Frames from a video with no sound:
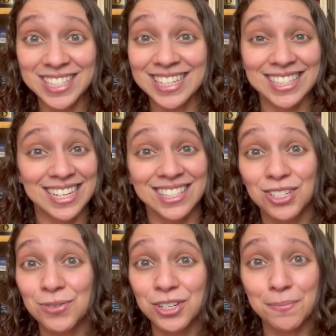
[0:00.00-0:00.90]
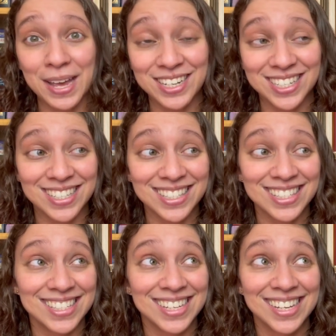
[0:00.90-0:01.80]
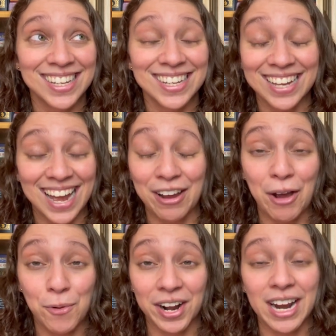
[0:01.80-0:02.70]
It's less than 200 pages. I, I, want it.